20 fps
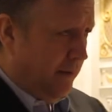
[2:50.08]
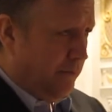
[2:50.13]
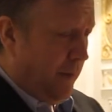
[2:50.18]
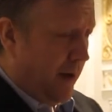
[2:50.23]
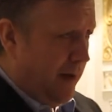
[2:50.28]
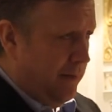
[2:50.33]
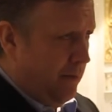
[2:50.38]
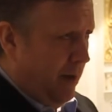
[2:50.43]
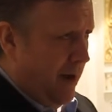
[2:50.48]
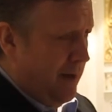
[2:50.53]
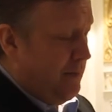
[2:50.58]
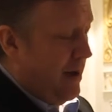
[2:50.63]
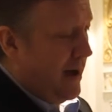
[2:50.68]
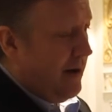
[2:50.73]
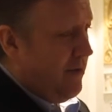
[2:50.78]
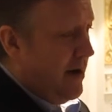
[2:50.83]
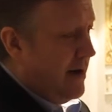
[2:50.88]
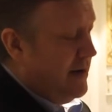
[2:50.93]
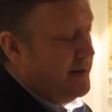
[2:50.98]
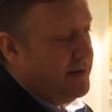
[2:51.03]
my, my
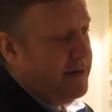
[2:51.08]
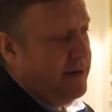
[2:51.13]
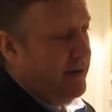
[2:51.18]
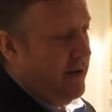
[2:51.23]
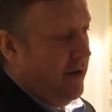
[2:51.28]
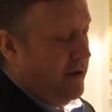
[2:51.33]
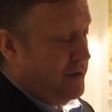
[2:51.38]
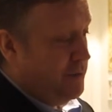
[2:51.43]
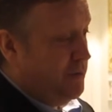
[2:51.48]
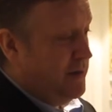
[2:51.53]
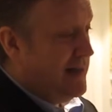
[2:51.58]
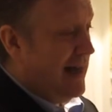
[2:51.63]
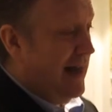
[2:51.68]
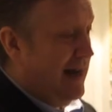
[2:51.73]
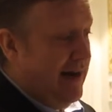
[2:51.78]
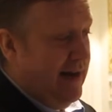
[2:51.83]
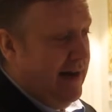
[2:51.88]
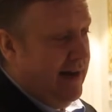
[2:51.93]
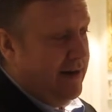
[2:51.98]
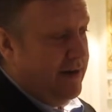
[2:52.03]
background is in the
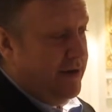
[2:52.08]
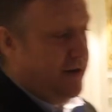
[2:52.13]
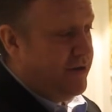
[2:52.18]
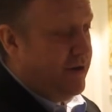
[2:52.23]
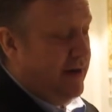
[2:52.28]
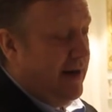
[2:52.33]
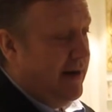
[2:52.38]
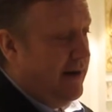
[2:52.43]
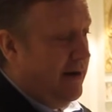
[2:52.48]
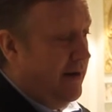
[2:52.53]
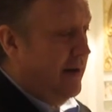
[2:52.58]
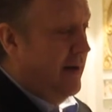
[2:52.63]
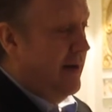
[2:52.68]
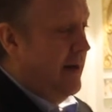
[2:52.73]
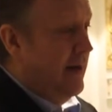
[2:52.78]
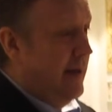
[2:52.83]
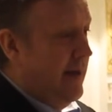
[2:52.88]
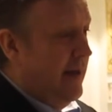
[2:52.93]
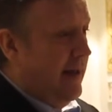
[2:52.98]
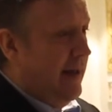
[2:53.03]
hospitality industry, and
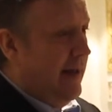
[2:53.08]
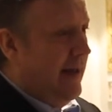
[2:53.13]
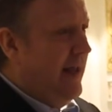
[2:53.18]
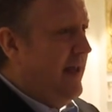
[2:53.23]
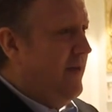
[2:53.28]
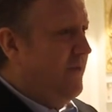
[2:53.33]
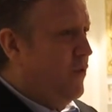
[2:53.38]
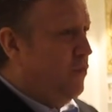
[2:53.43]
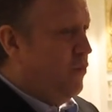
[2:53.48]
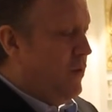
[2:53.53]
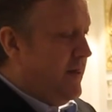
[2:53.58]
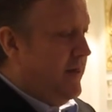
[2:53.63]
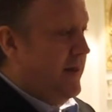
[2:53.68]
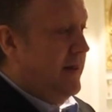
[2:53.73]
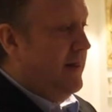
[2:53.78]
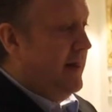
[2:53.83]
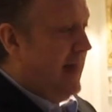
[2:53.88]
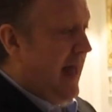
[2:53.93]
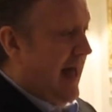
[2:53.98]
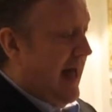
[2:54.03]
even
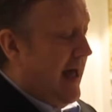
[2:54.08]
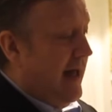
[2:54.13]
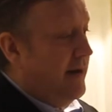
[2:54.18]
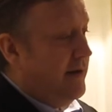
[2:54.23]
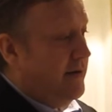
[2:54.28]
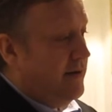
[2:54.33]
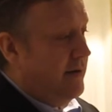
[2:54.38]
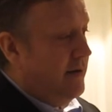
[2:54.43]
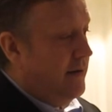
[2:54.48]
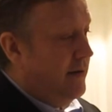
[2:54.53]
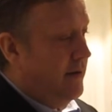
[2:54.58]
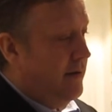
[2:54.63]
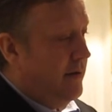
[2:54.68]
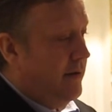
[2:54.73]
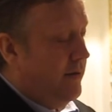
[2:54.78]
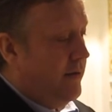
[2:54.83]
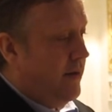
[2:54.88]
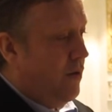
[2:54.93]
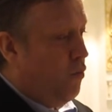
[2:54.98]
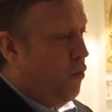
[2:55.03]
within that,
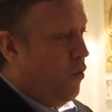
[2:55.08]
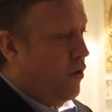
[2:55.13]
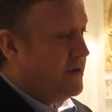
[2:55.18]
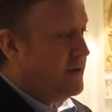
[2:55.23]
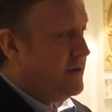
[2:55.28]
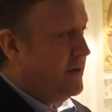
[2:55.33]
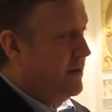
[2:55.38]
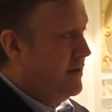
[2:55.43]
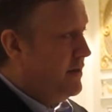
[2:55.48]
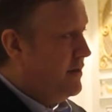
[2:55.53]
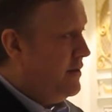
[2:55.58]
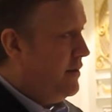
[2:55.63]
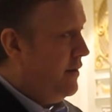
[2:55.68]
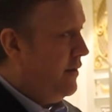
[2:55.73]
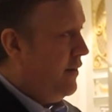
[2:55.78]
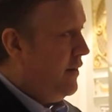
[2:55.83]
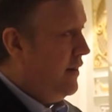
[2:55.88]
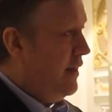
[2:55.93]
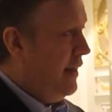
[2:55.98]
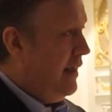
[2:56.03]
there wasn't
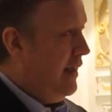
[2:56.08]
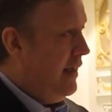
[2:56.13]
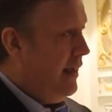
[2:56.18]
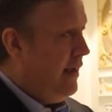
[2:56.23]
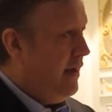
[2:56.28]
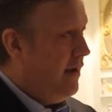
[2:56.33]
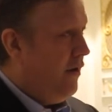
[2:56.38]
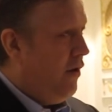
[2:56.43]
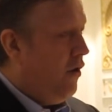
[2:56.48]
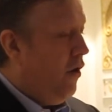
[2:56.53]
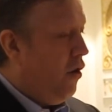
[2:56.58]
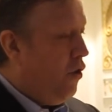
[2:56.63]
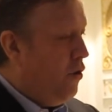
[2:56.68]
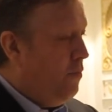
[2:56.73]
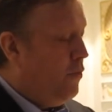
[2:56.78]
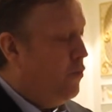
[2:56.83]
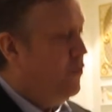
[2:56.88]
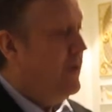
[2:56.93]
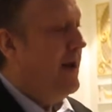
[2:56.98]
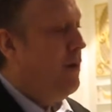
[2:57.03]
the
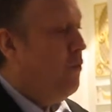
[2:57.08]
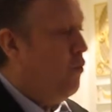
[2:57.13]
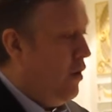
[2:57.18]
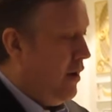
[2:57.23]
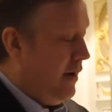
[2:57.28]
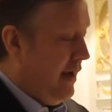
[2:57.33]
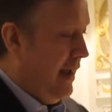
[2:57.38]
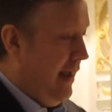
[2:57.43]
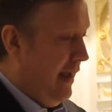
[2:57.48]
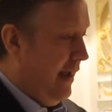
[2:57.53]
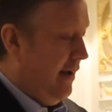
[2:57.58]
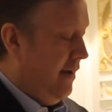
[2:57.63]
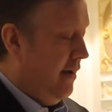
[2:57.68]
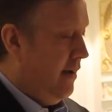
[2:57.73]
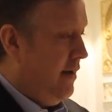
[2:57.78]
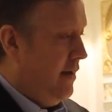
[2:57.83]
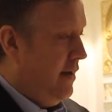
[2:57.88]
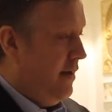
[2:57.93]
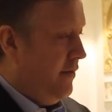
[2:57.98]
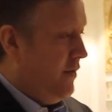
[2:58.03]
global networking
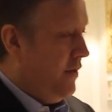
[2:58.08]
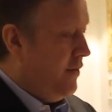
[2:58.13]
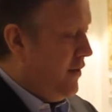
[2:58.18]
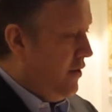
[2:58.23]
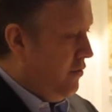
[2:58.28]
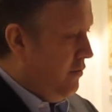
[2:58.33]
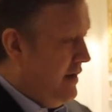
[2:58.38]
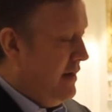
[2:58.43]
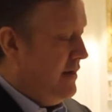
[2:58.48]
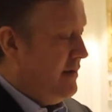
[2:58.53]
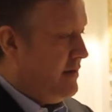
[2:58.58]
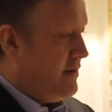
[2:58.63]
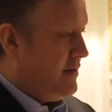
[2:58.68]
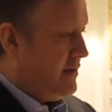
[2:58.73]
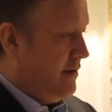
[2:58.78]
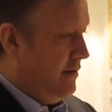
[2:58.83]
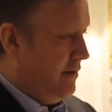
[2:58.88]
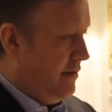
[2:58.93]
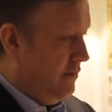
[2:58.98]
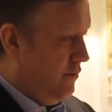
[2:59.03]
that there is
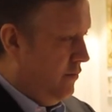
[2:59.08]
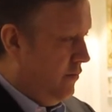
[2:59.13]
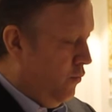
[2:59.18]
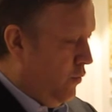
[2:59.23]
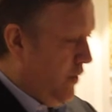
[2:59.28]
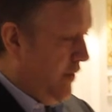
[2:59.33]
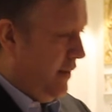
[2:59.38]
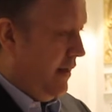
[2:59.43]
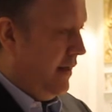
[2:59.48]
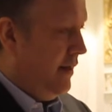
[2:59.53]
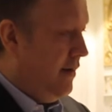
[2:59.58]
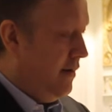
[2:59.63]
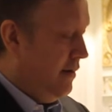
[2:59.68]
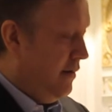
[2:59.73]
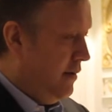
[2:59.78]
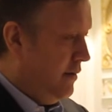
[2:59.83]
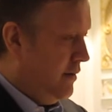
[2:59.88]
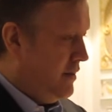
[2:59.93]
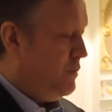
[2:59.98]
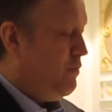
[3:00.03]
within
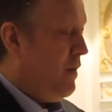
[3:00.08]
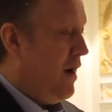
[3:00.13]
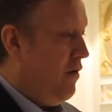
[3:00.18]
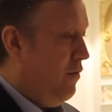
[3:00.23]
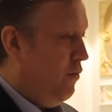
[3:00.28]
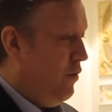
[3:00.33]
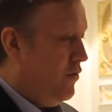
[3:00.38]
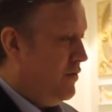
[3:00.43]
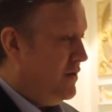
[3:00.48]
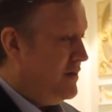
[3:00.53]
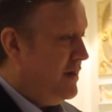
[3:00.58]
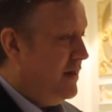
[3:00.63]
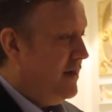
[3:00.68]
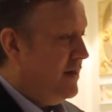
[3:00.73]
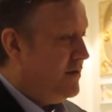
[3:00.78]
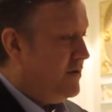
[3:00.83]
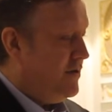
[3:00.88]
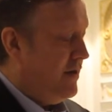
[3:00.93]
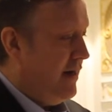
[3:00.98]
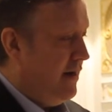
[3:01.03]
the spa and wellness
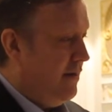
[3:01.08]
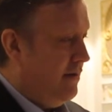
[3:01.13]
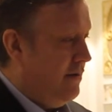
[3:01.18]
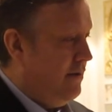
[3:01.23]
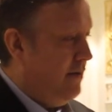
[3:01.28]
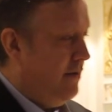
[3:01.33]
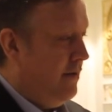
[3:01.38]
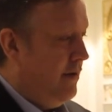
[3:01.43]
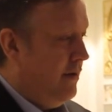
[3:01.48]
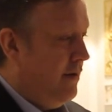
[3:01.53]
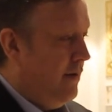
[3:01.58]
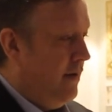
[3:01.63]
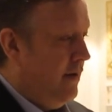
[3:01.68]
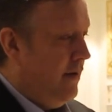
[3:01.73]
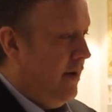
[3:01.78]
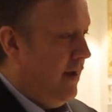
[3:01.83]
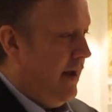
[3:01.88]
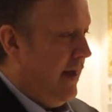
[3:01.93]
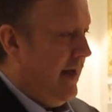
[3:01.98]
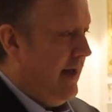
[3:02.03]
industry.
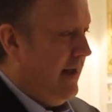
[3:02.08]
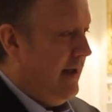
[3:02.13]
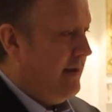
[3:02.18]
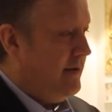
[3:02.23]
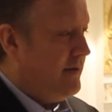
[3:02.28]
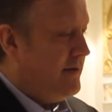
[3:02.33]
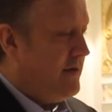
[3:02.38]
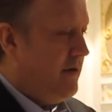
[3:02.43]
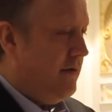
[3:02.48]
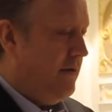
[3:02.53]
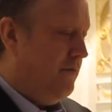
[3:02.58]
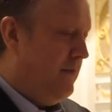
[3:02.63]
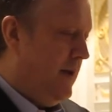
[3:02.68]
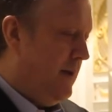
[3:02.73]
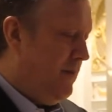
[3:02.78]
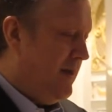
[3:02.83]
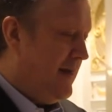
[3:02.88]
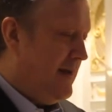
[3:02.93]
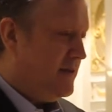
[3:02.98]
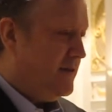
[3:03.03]
so
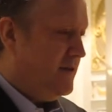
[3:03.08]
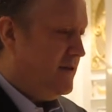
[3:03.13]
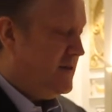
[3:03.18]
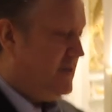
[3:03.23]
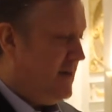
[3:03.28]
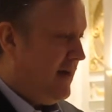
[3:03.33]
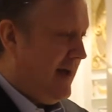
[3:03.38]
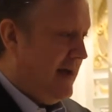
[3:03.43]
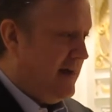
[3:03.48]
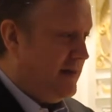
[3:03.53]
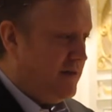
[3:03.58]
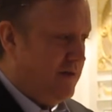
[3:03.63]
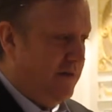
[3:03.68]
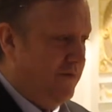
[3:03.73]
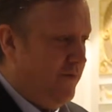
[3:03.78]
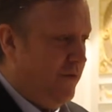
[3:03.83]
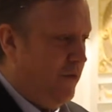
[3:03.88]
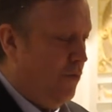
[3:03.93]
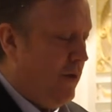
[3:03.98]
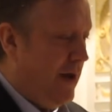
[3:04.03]
maybe that's just a case of
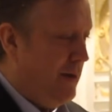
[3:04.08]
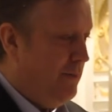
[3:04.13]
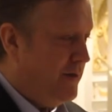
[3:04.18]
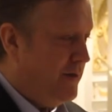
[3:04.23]
the way